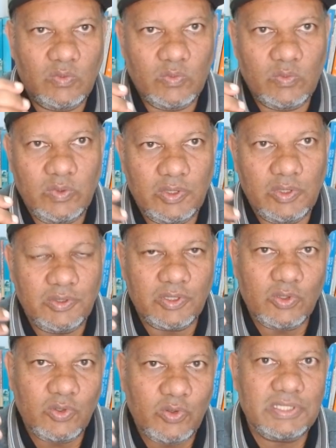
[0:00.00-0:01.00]
you know, the
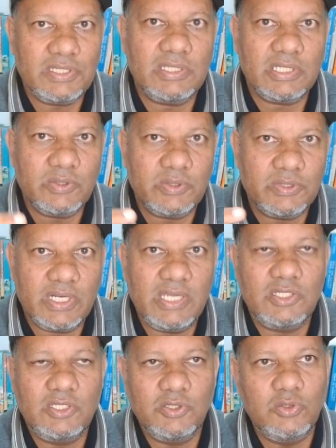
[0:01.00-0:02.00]
question that was raised
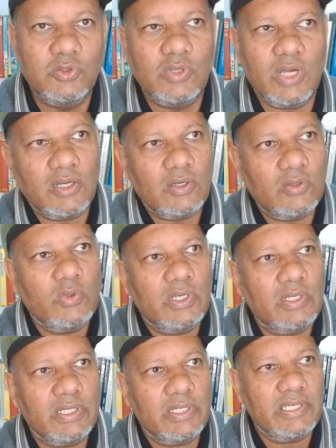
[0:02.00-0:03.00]
do you, Anwar,
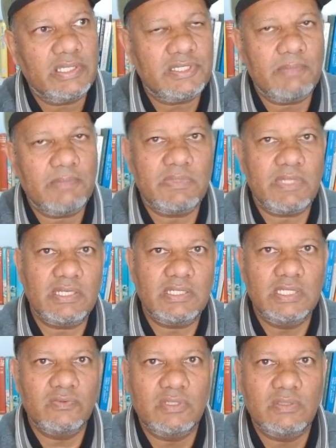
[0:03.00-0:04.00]
accept the idea
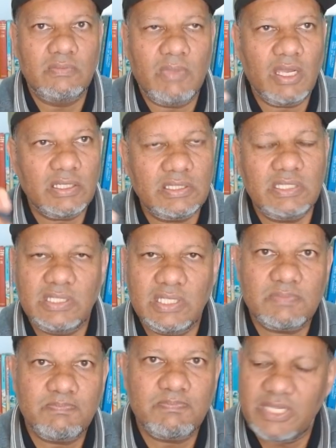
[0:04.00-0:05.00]
of the Mahdi? Yes,
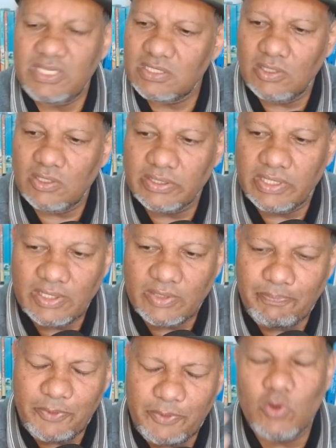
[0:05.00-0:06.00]
based on
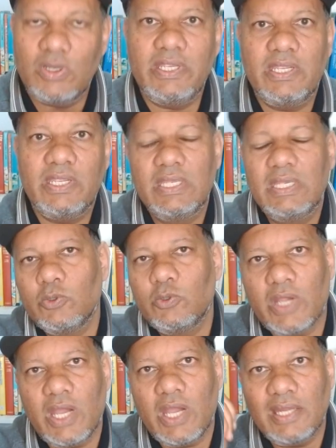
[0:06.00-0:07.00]
purely
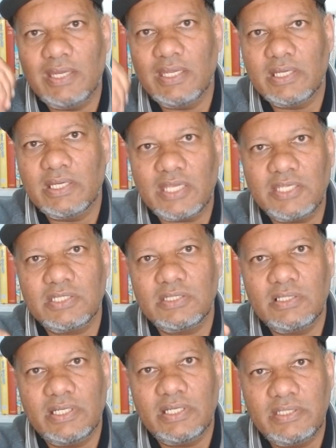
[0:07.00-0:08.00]
Quran and a rational
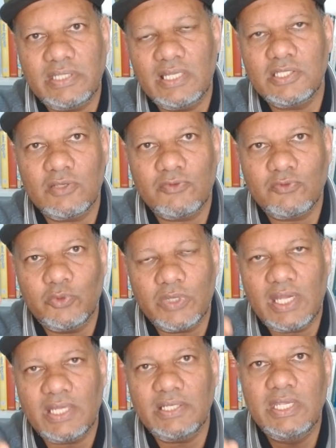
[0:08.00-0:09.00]
analysis of
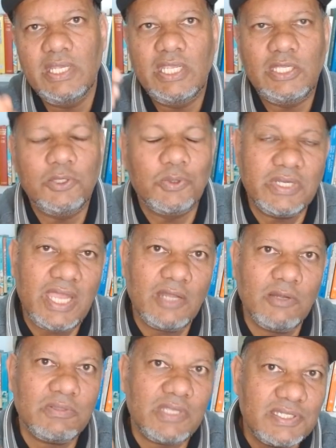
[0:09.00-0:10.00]
Quran, you cannot
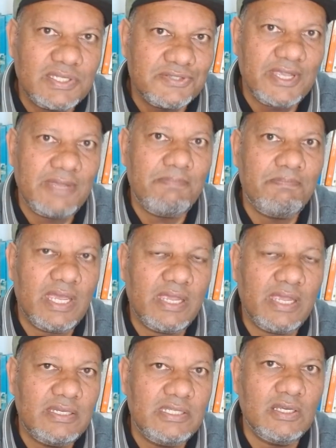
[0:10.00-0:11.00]
escape the
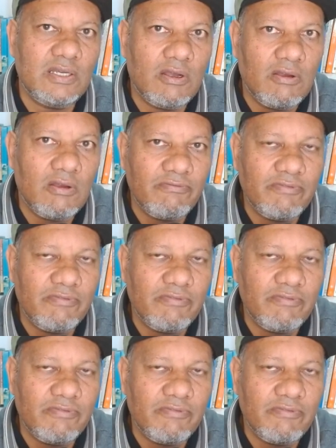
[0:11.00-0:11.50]
idea of